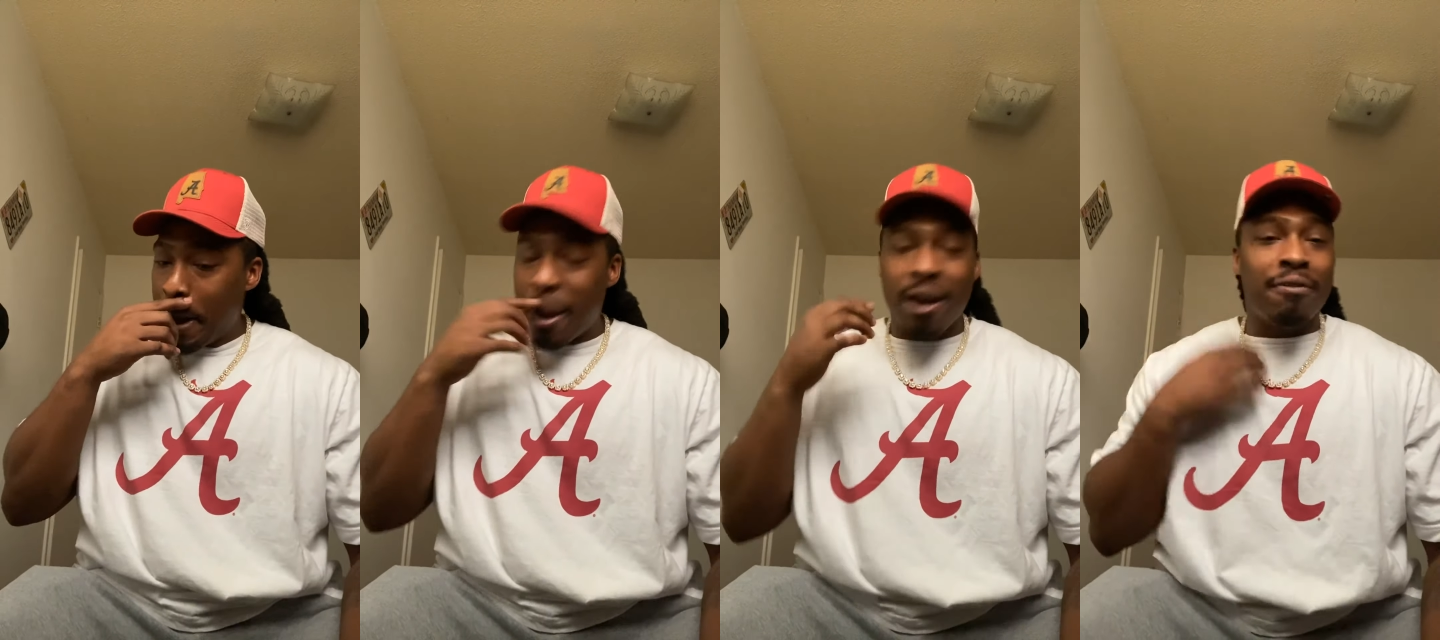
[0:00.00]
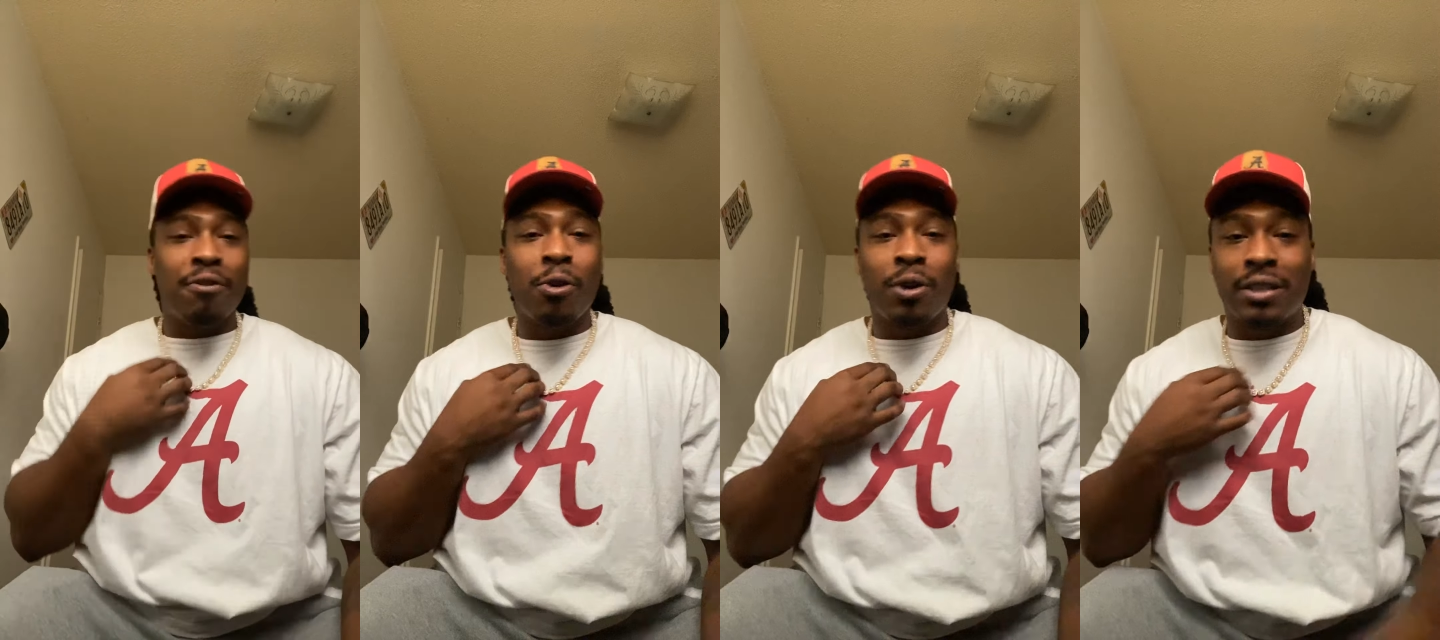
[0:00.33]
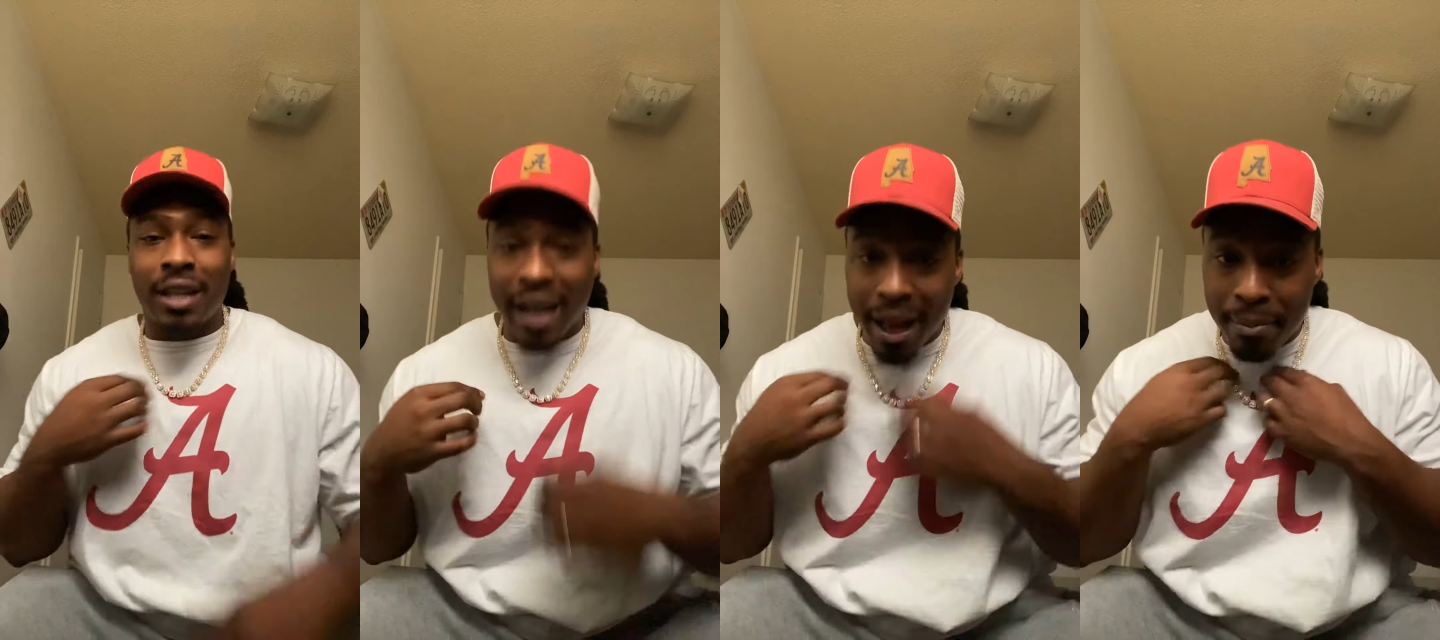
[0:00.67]
and of course
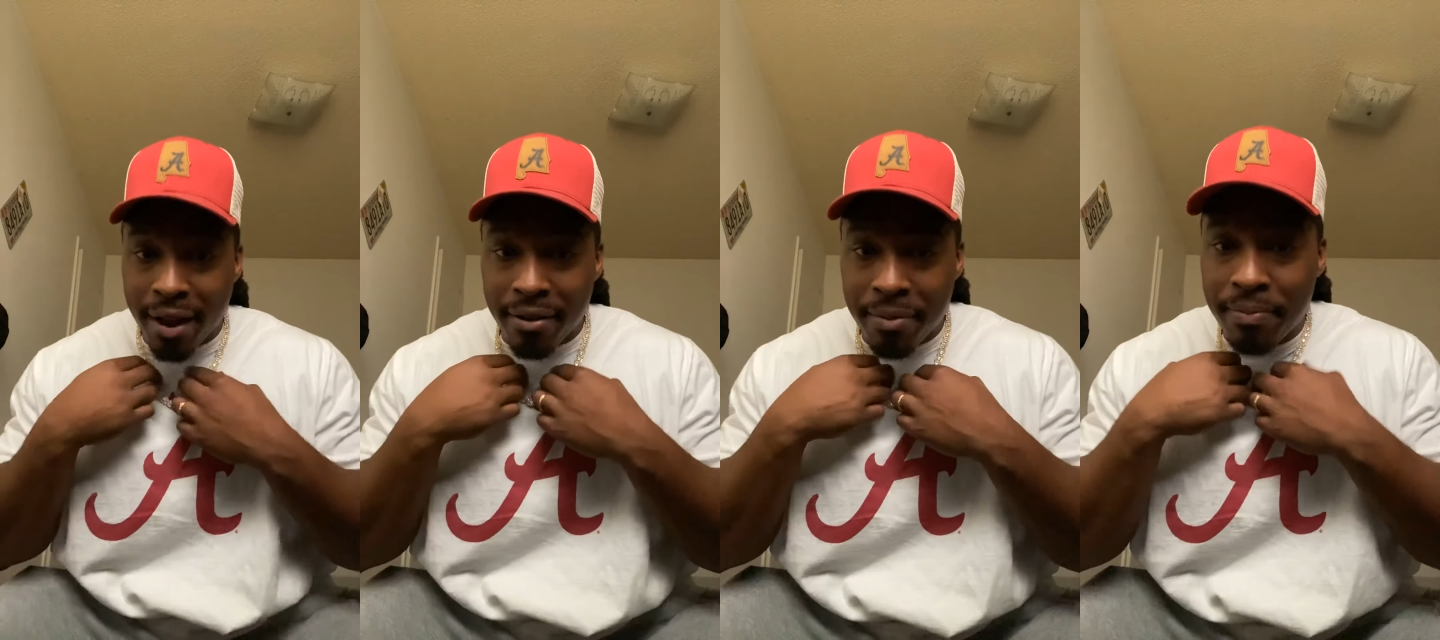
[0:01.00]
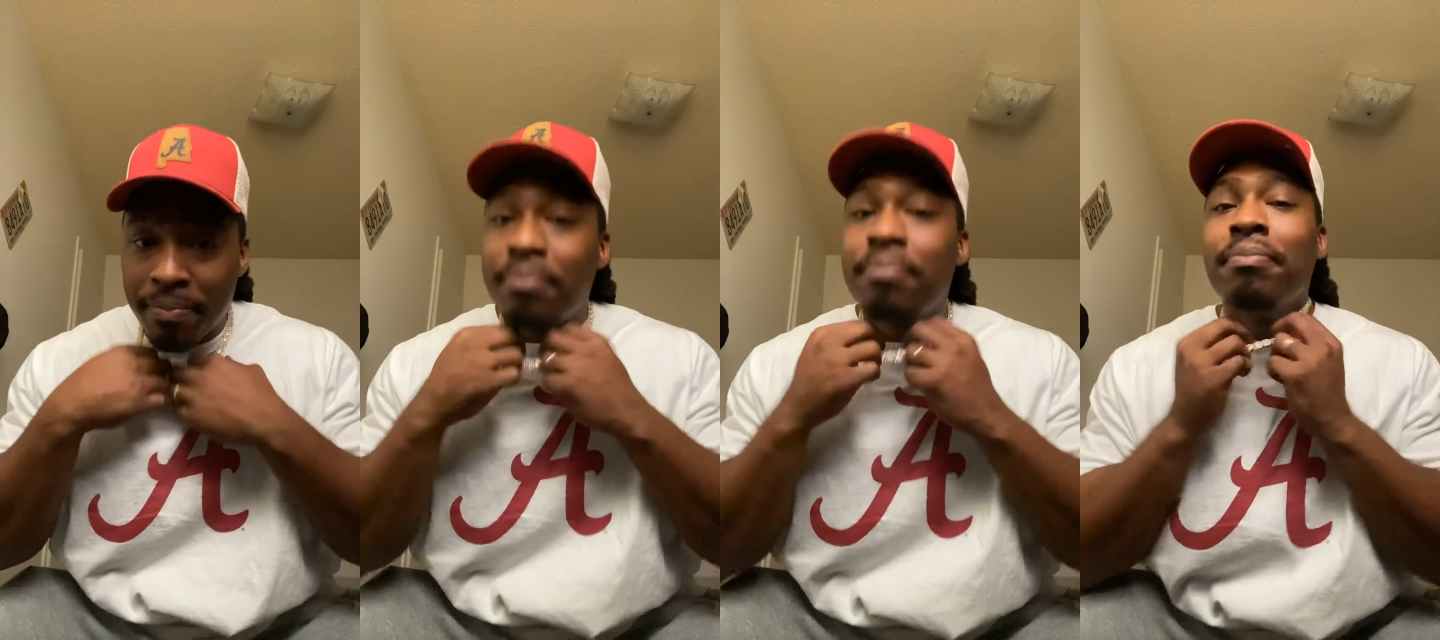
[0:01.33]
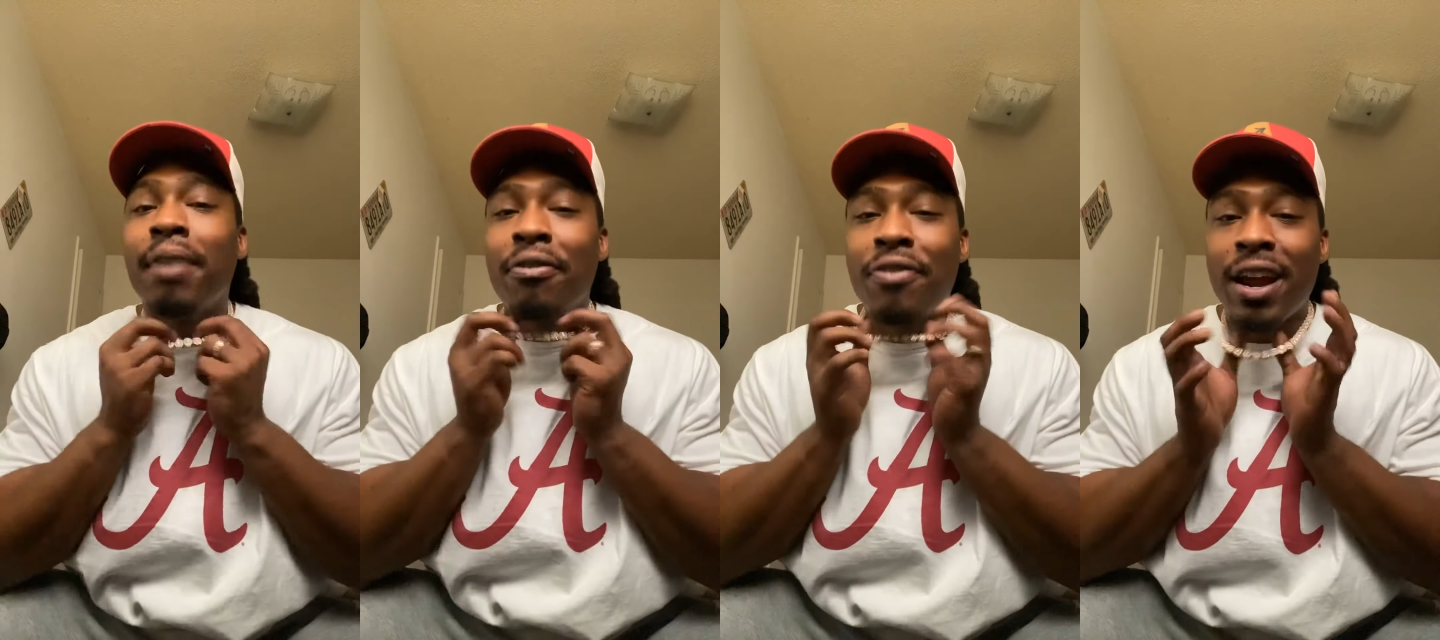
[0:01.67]
I got my
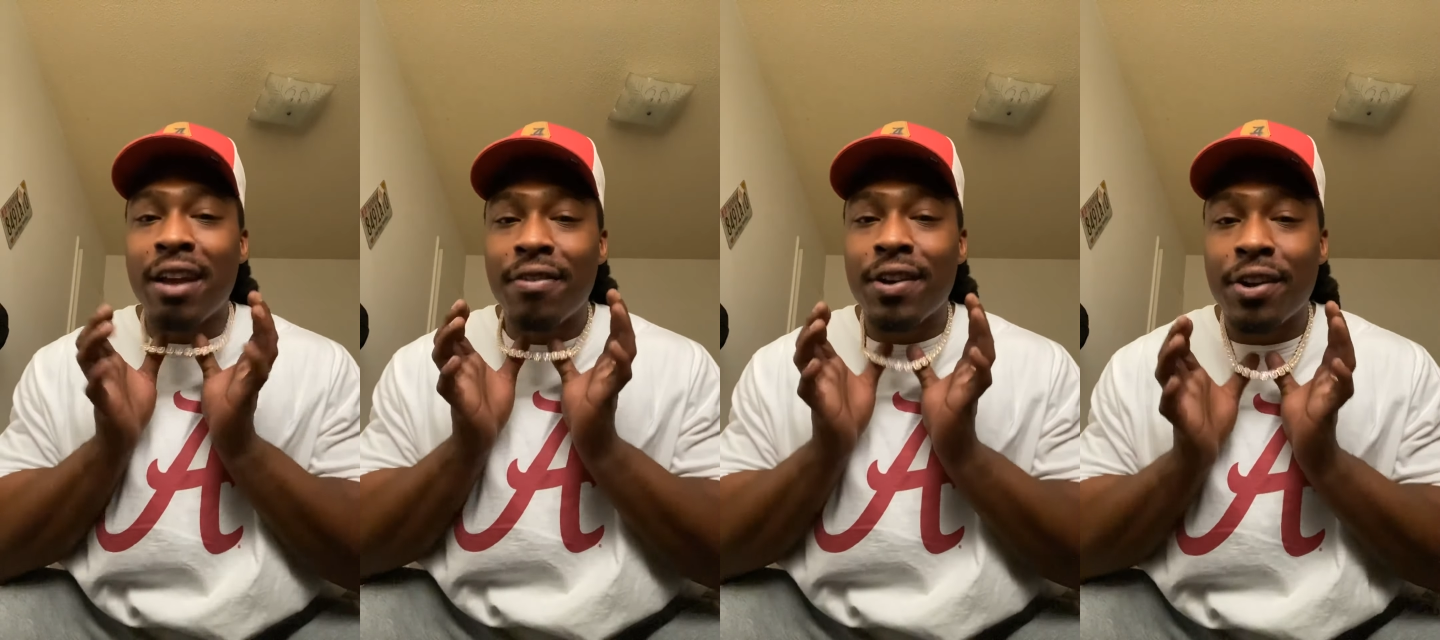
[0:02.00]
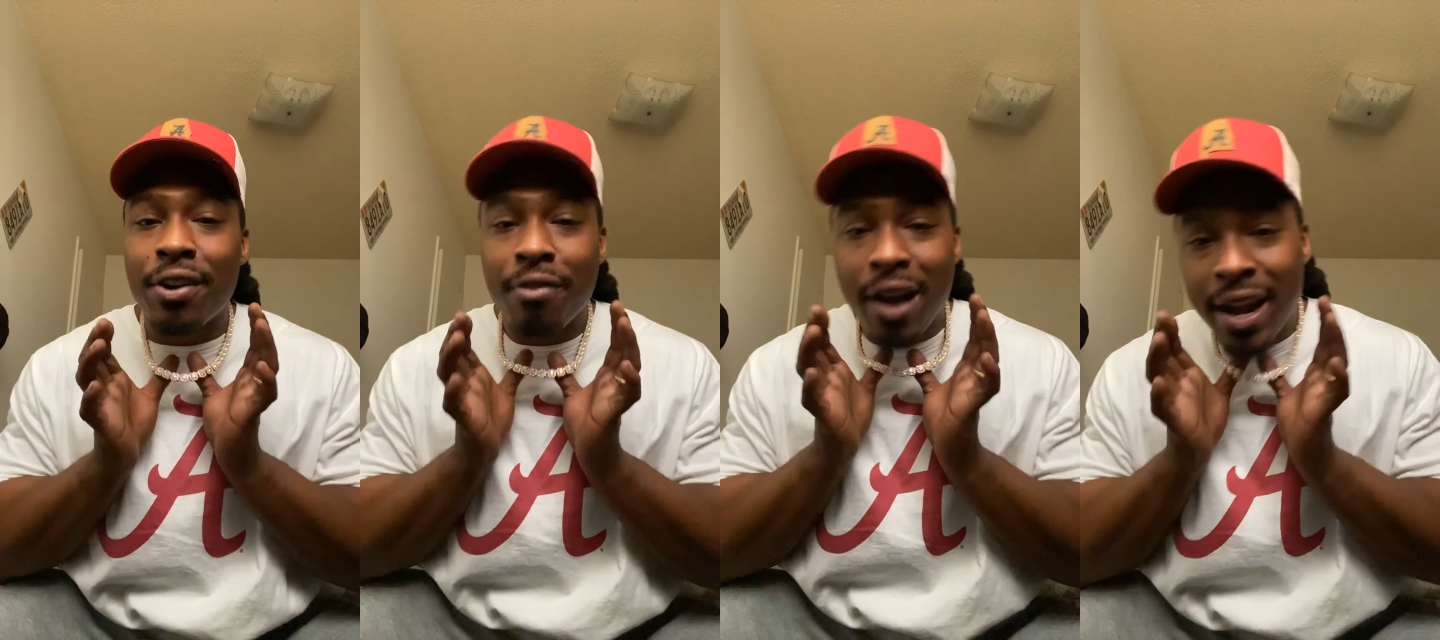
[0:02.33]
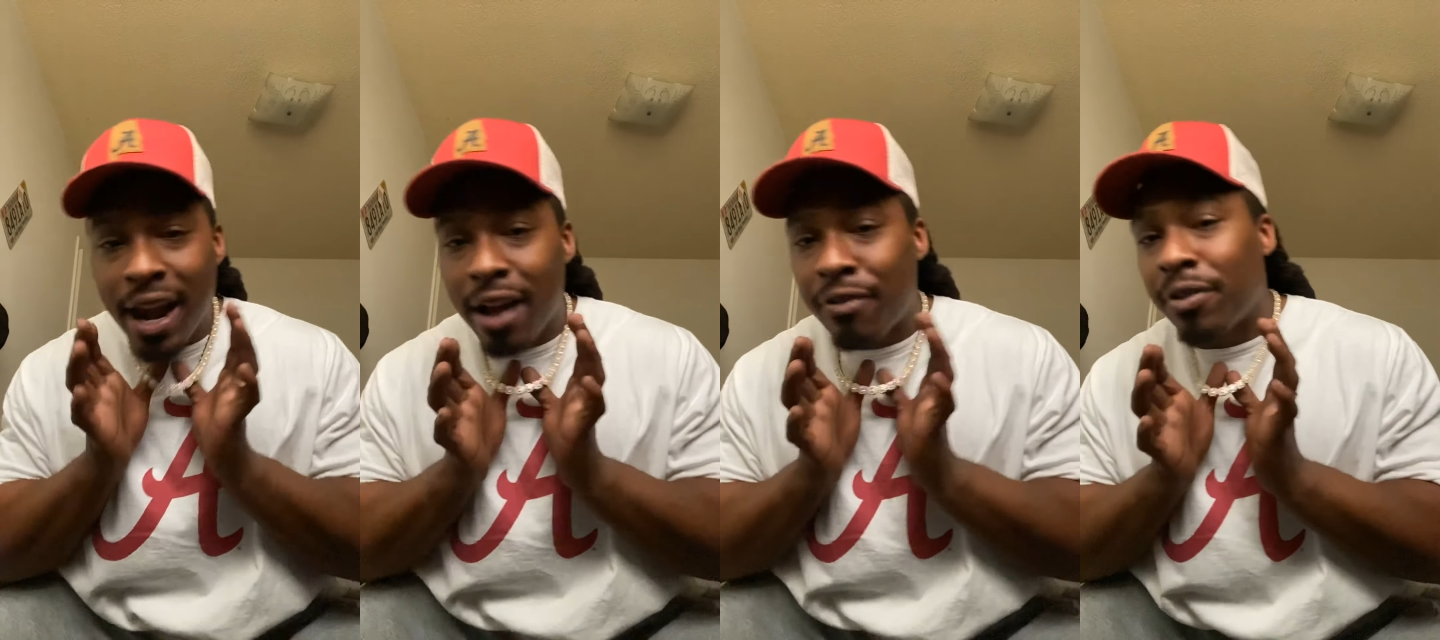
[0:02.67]
my favorite on right
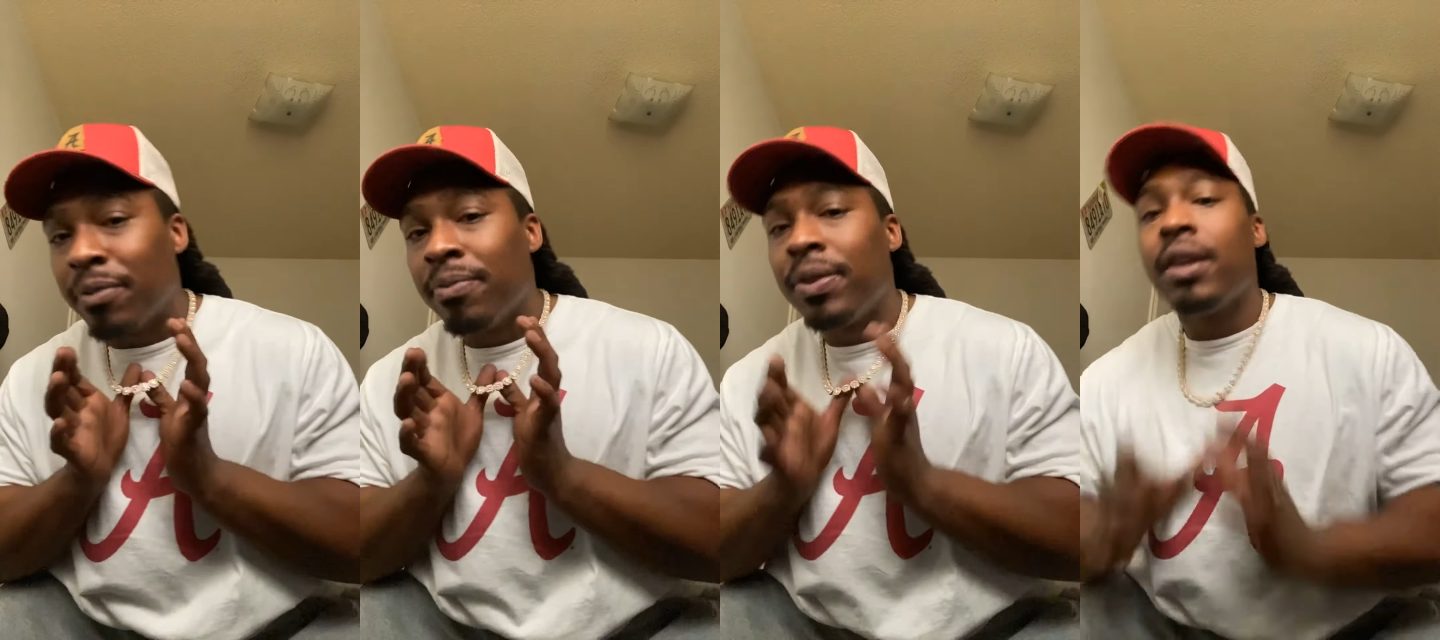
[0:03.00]
now from